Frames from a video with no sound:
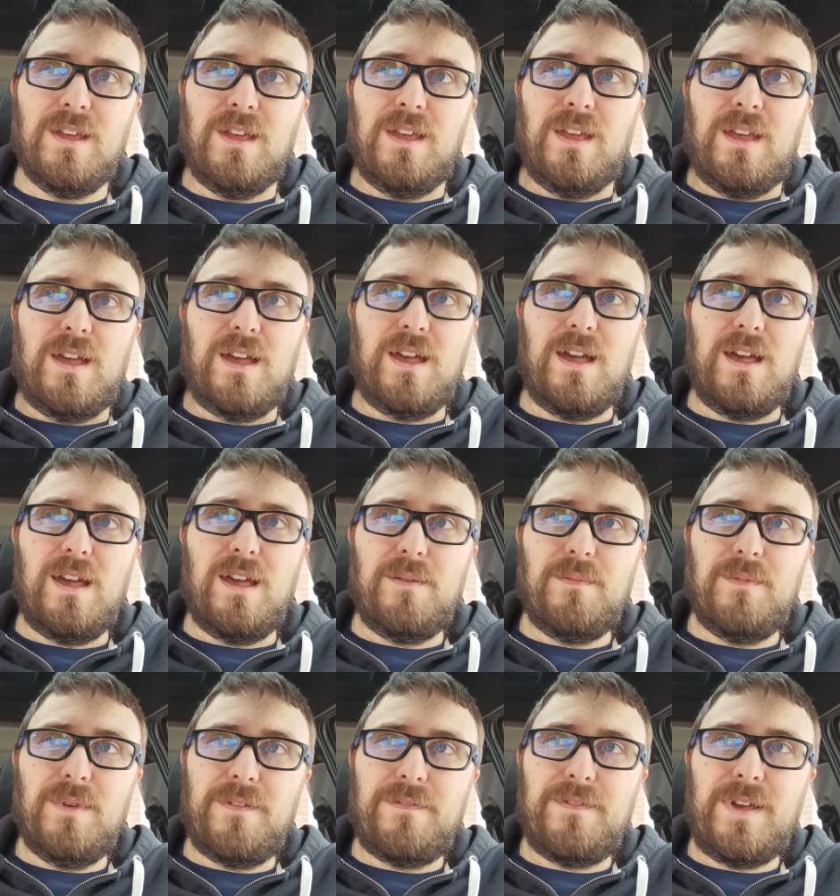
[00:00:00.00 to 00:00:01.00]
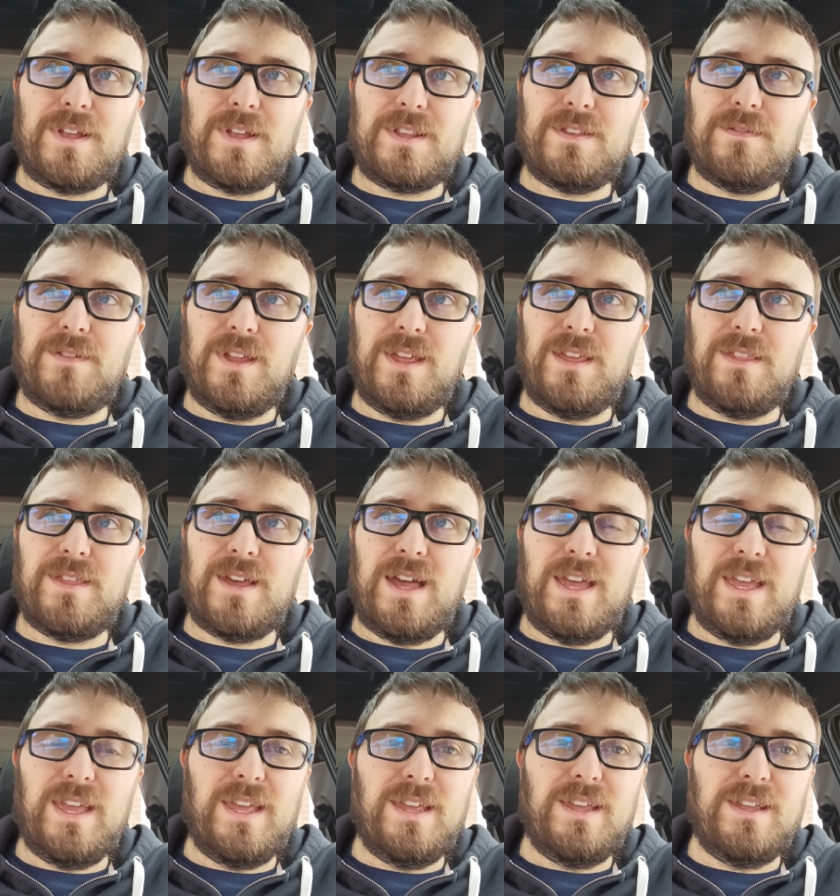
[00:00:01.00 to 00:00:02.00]
Effectively, that
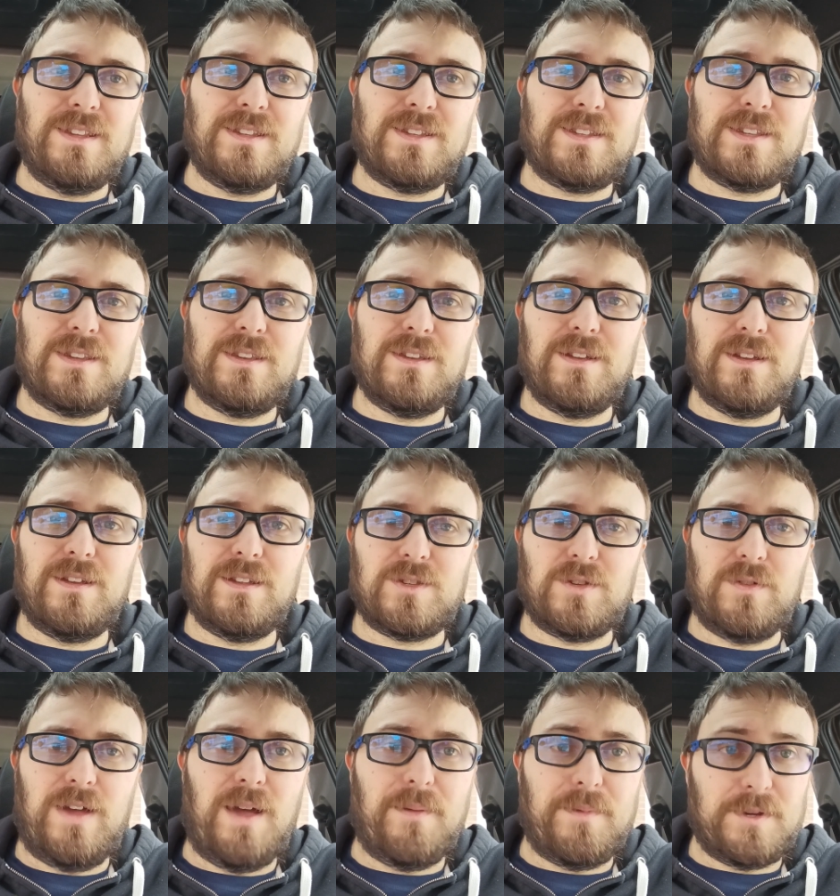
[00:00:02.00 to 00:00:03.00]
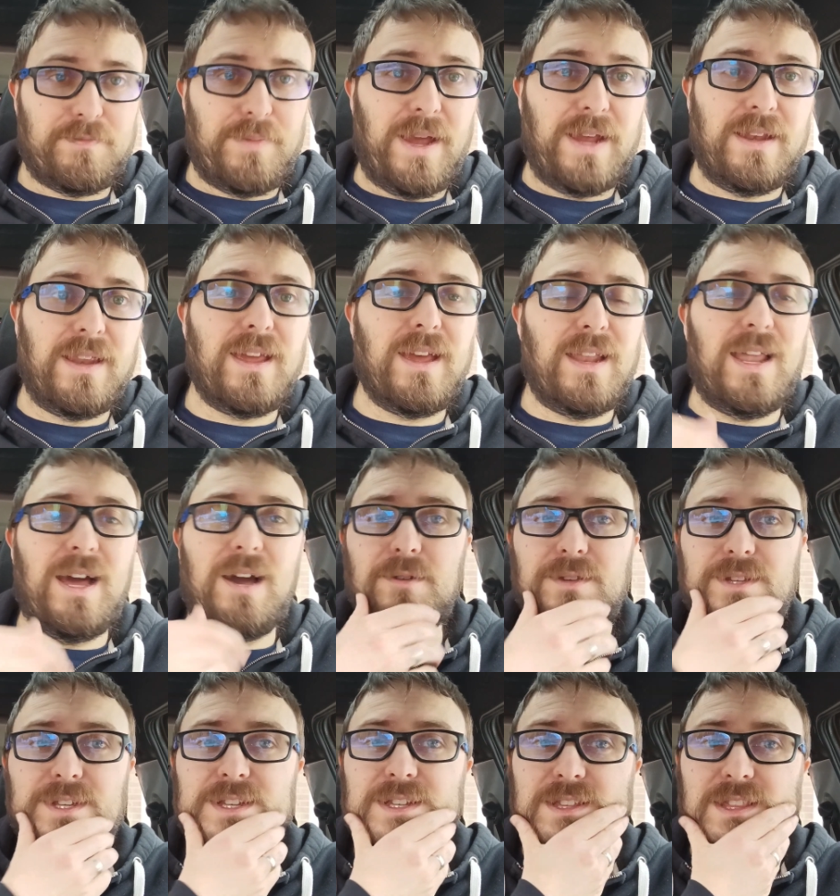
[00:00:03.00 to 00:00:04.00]
is sort of how much paint it allows
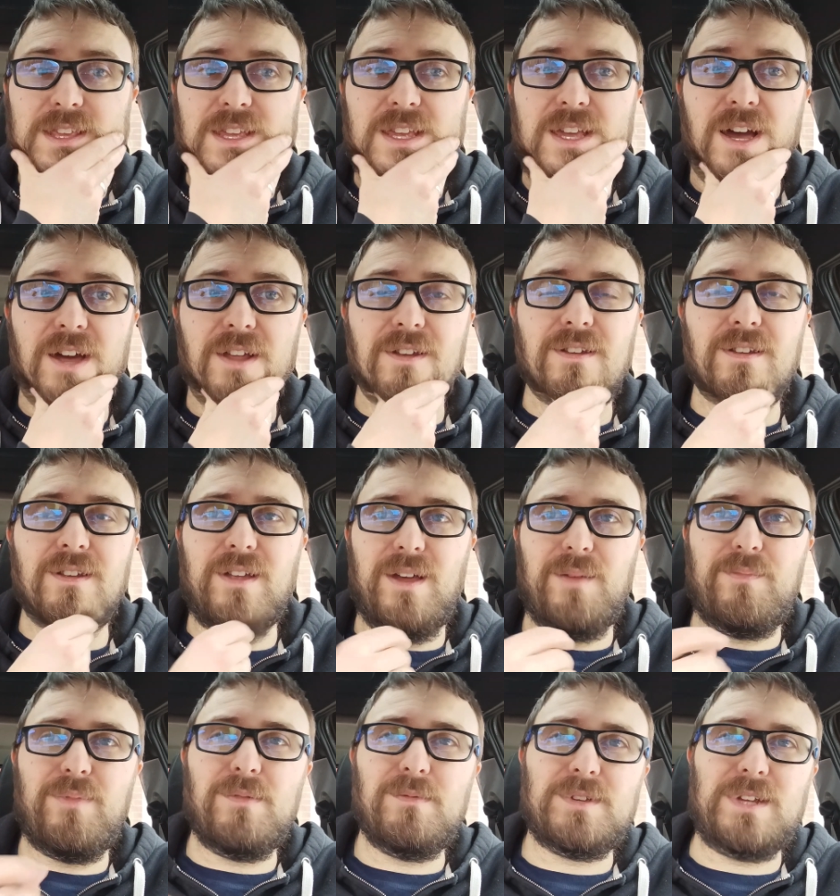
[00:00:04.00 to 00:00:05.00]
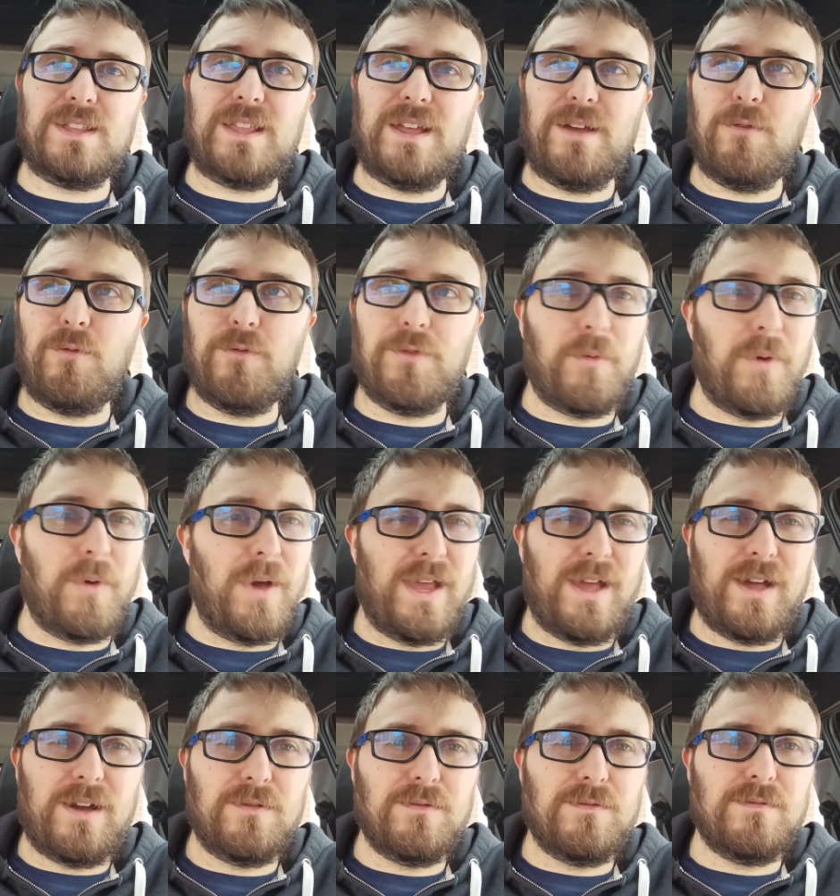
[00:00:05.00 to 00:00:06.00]
into the gun. I pretty much had that all the way
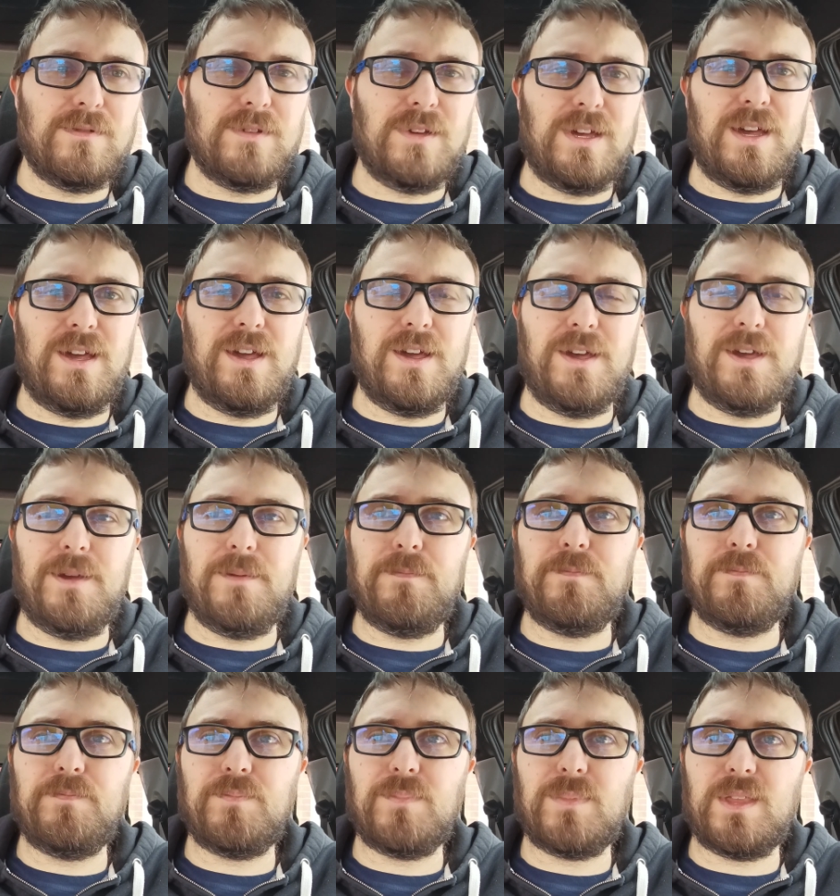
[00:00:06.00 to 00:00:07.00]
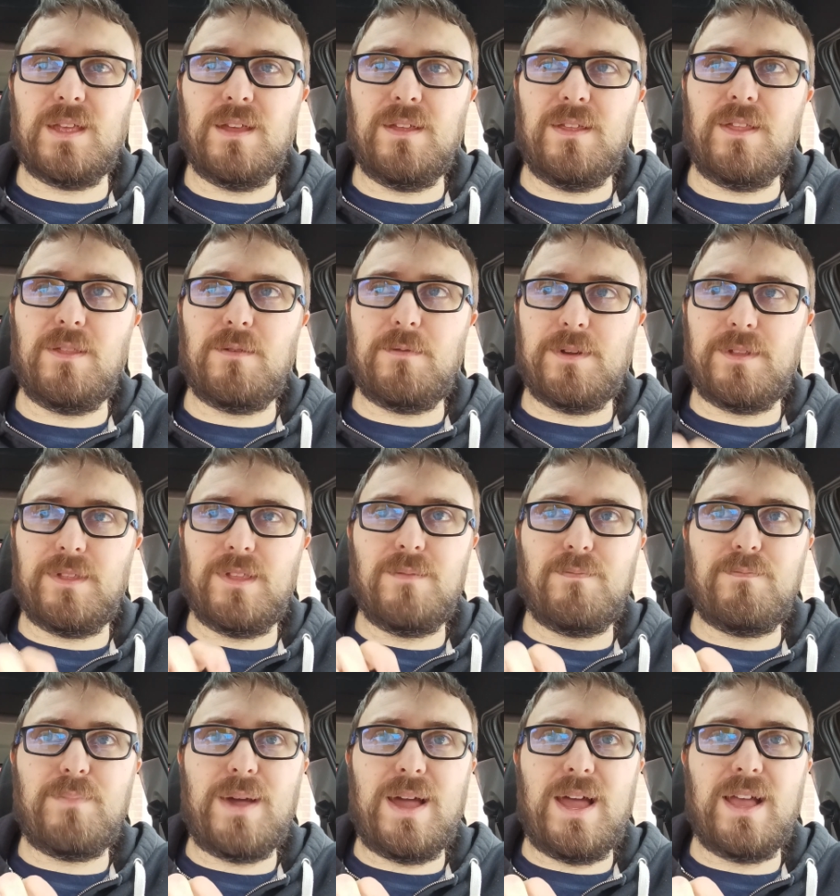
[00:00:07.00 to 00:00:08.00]
out. And then the one on the
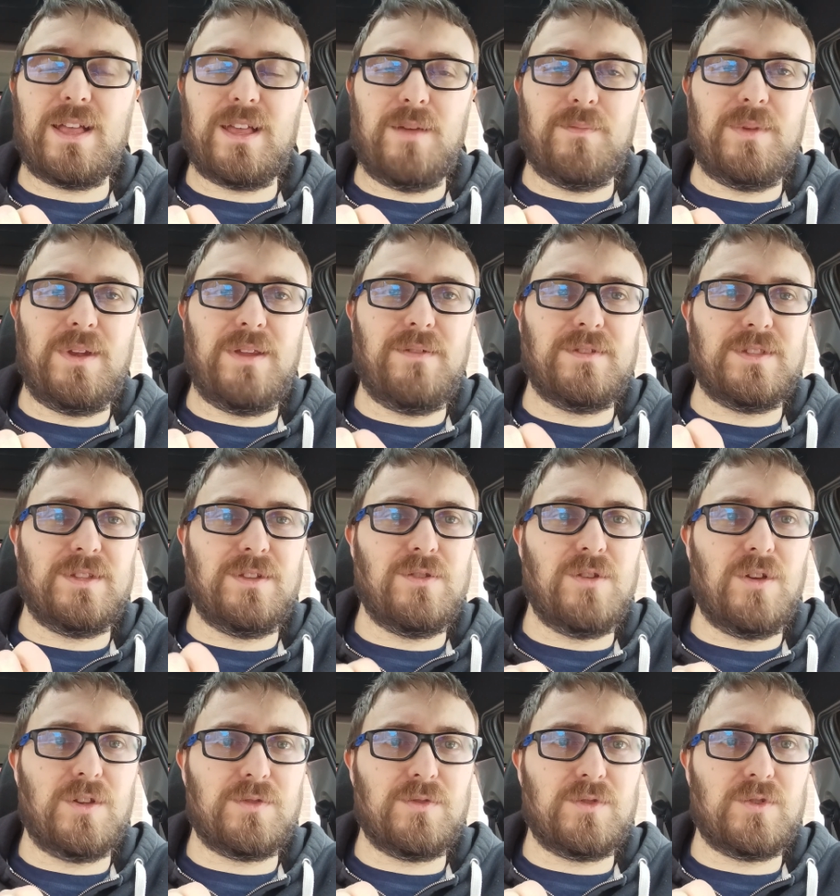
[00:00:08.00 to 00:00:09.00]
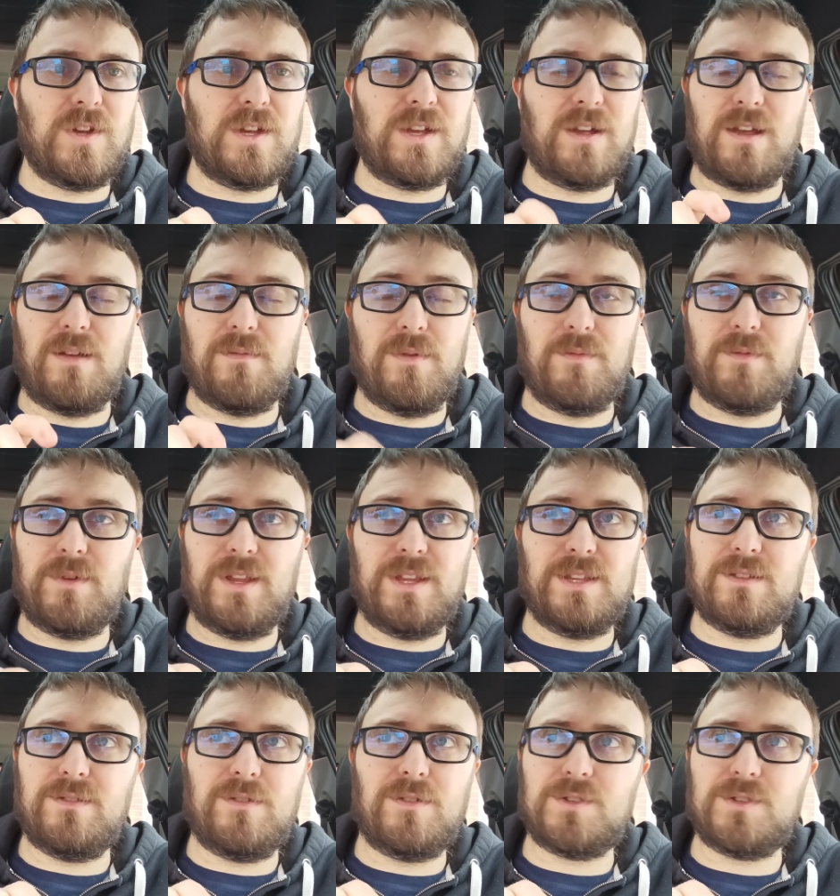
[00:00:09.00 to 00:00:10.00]
back, I believe, is the nozzle trigger. I can't remember what it is, the
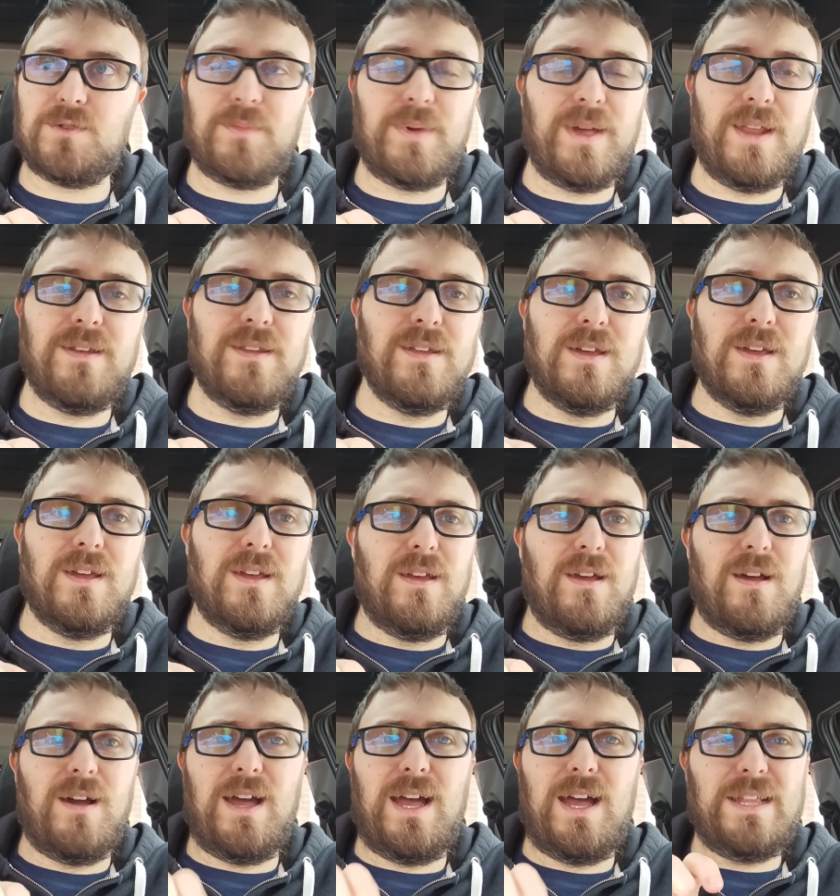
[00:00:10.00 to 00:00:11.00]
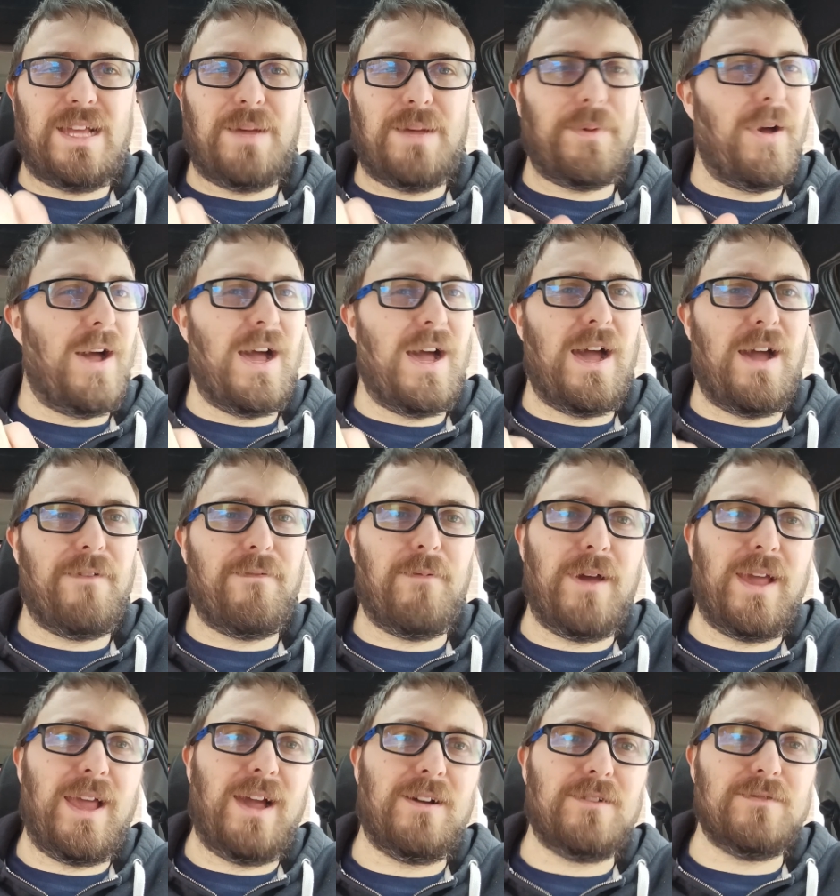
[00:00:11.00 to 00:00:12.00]
nozzle pin. I had that about halfway
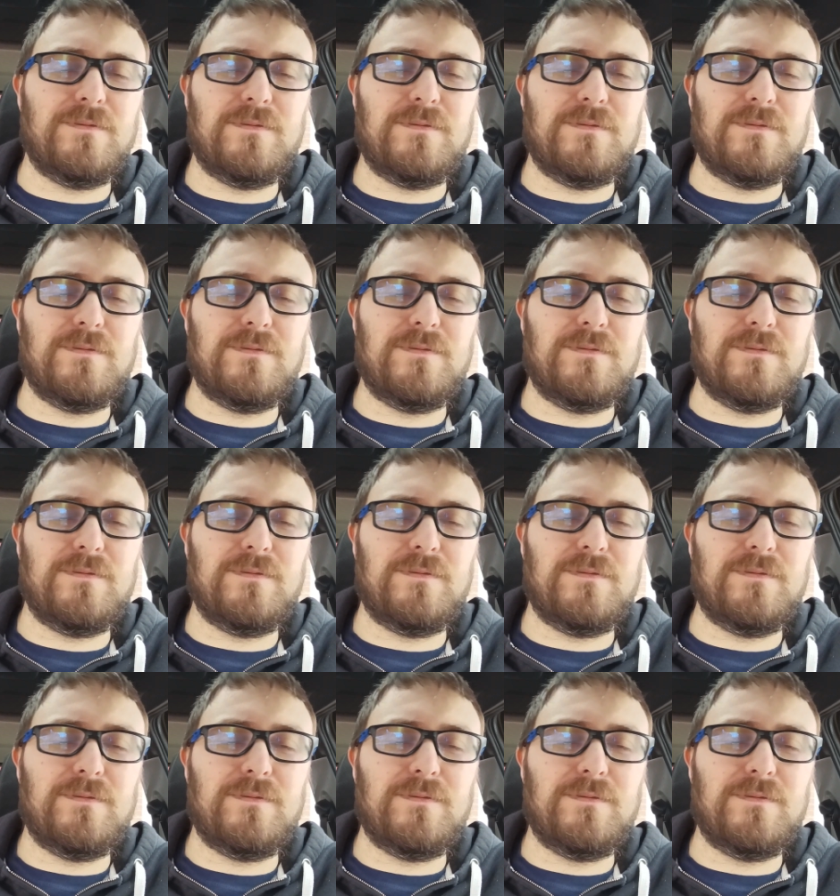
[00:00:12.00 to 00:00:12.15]
out.